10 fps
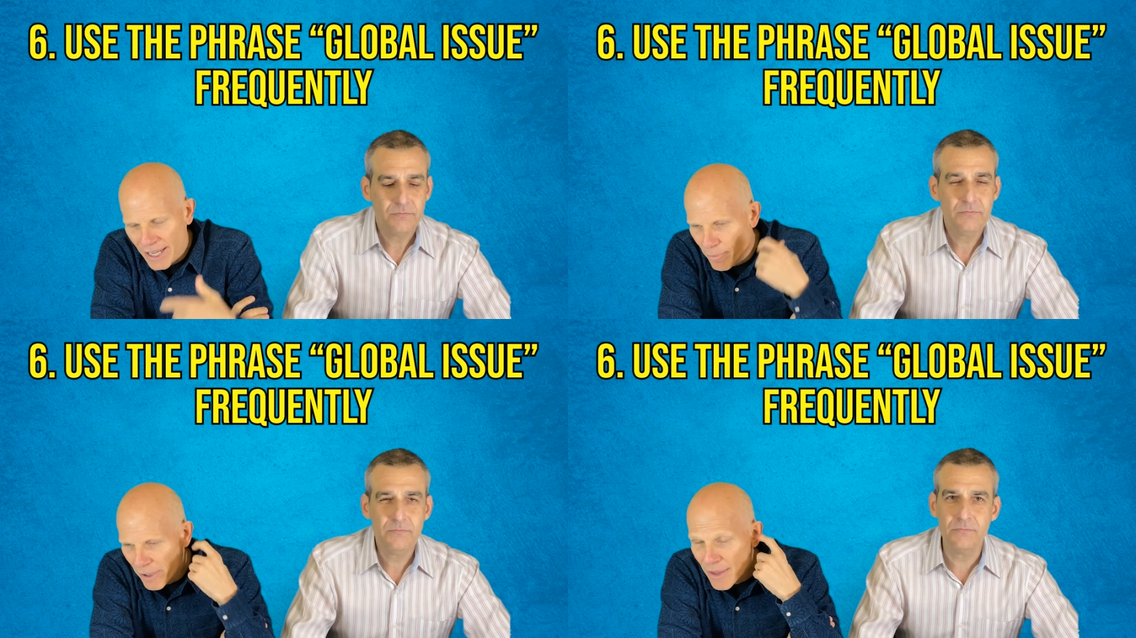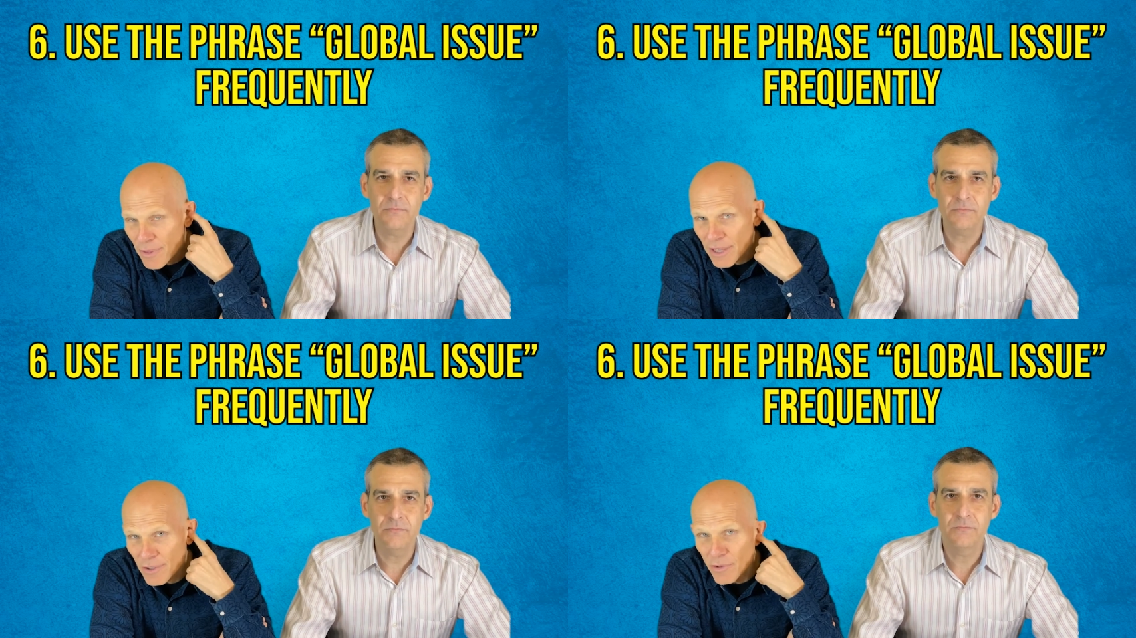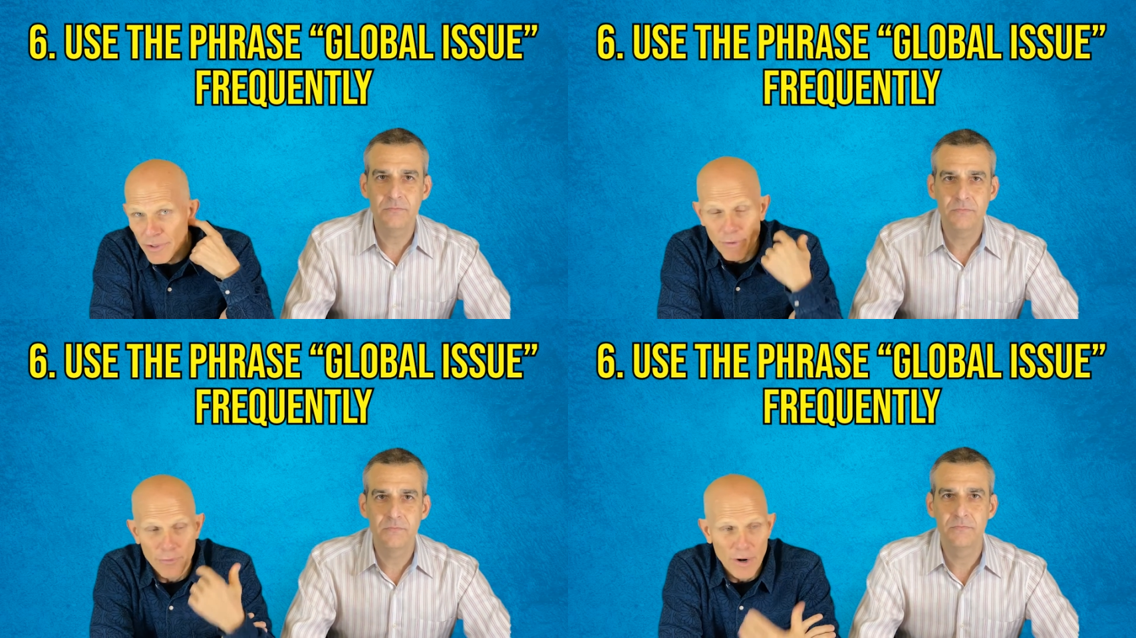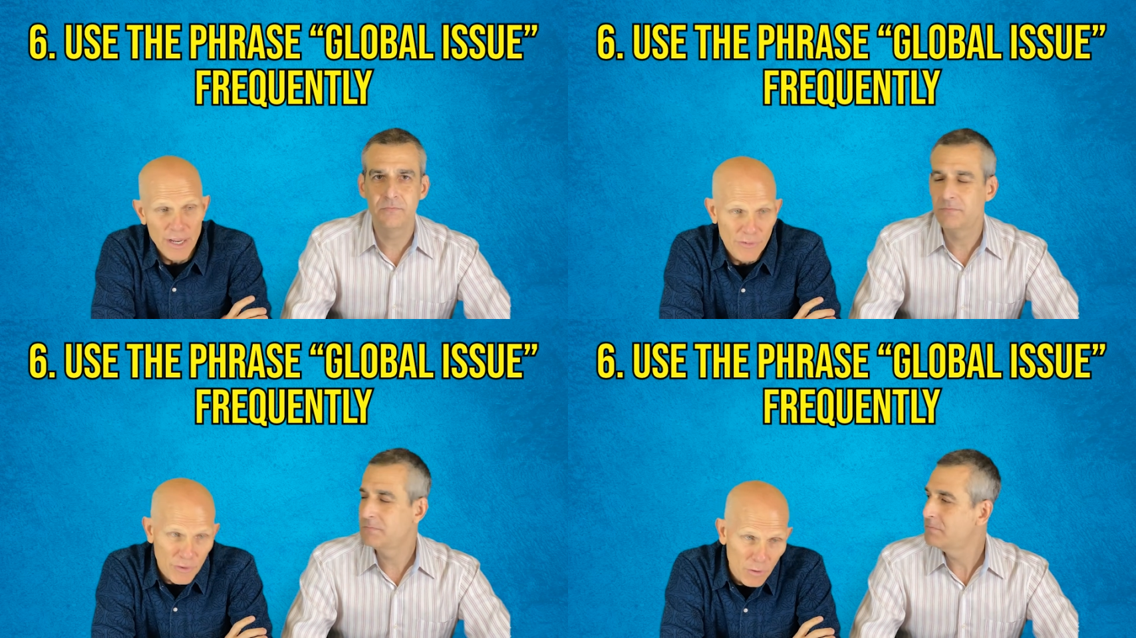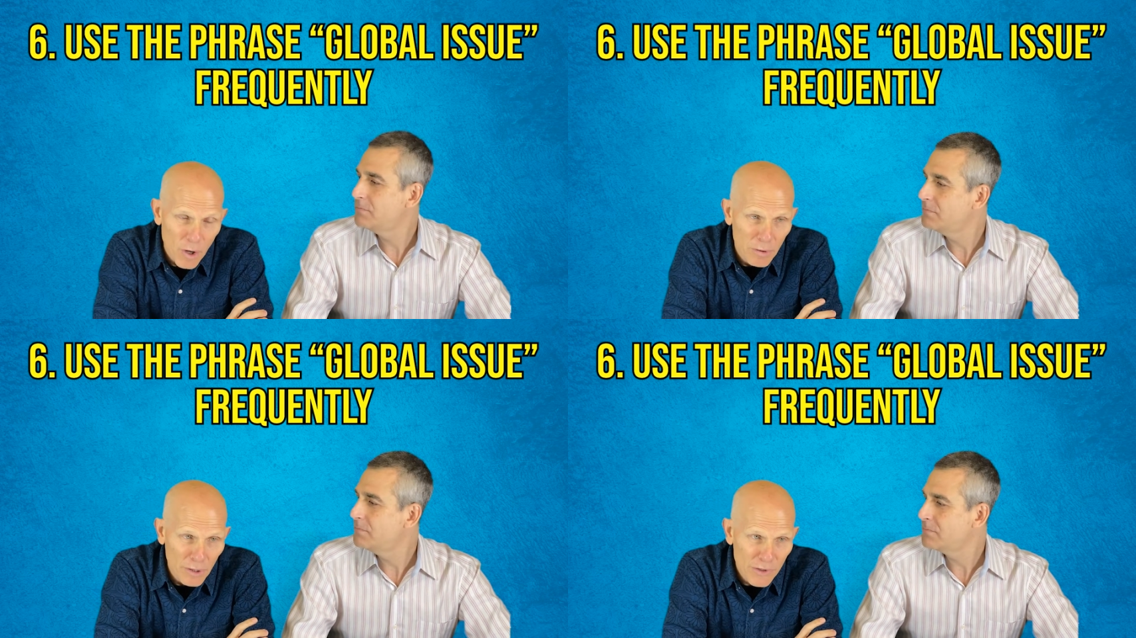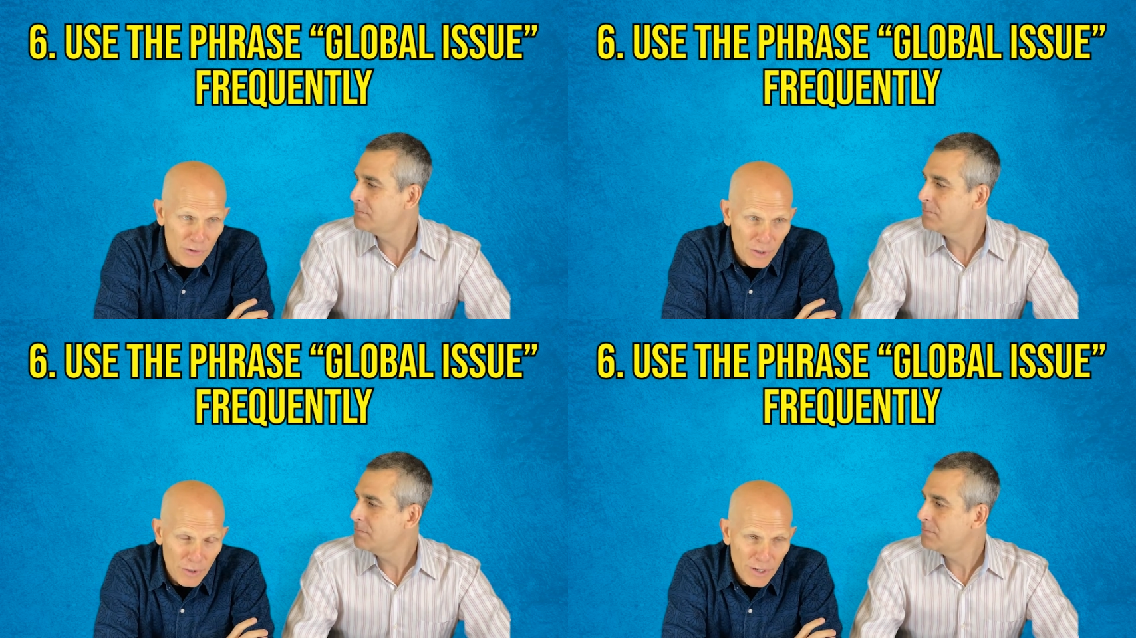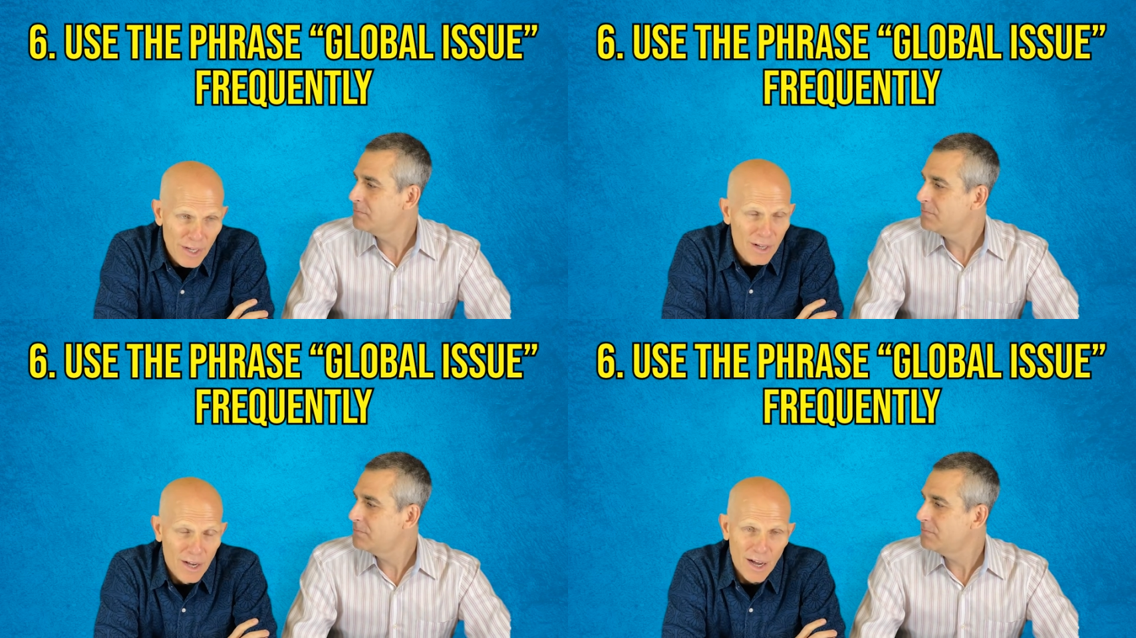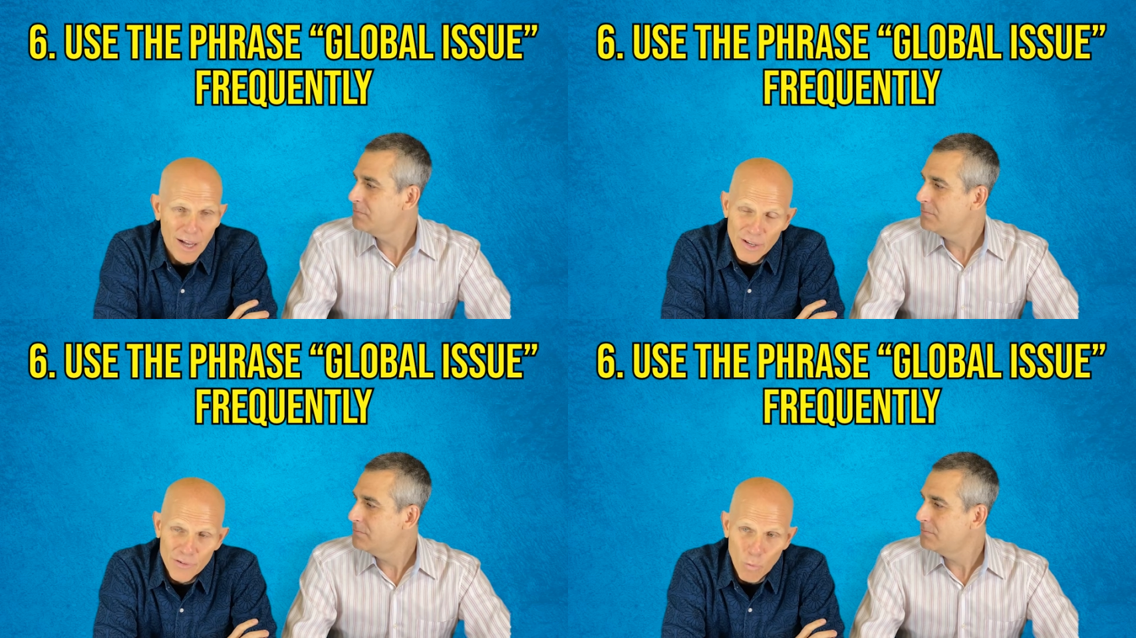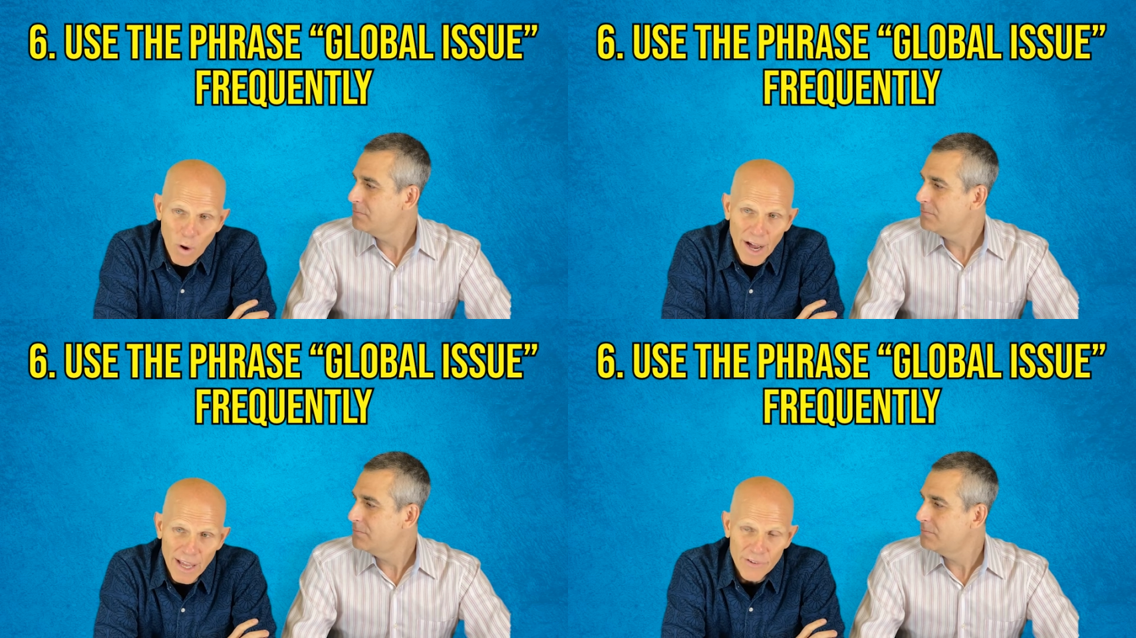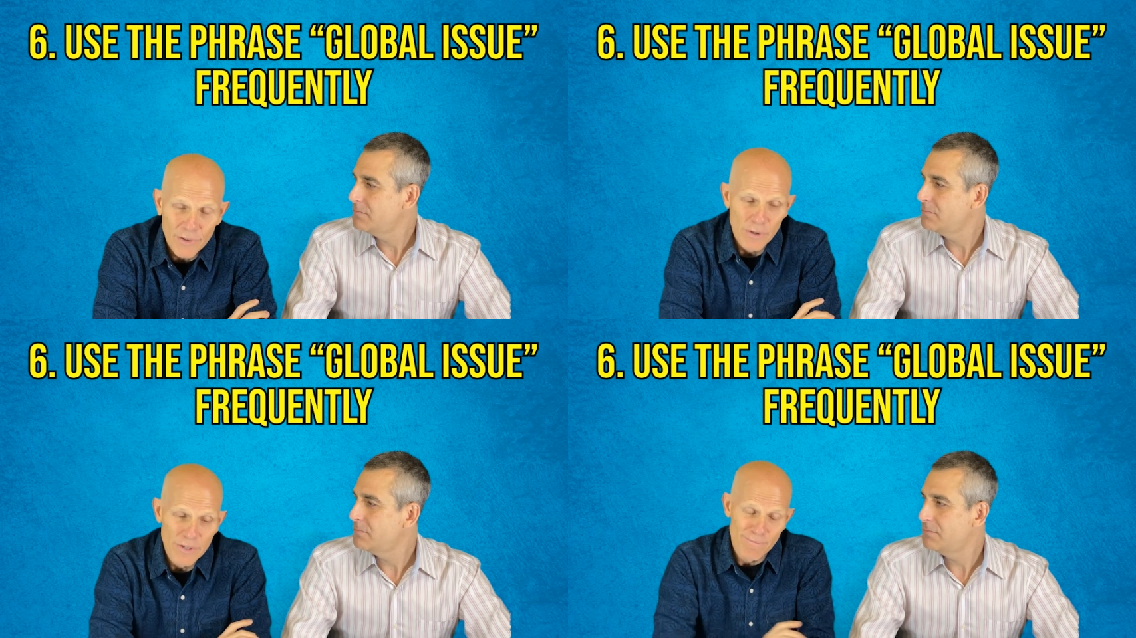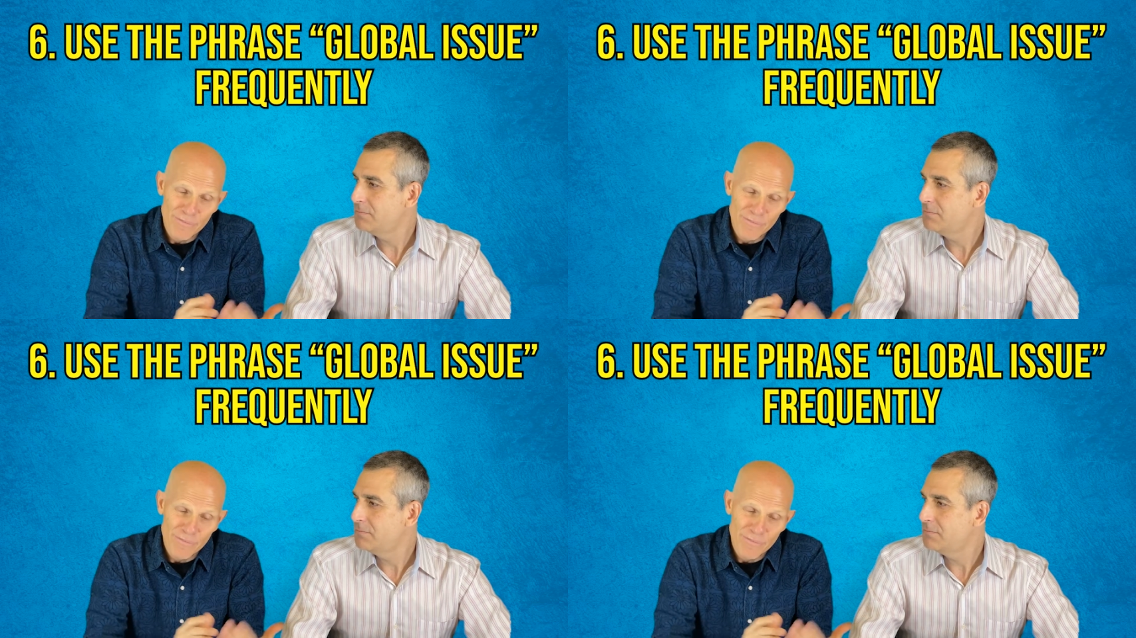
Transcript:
Speaker 1: but I think using the phrase global issue uh, is wise. So you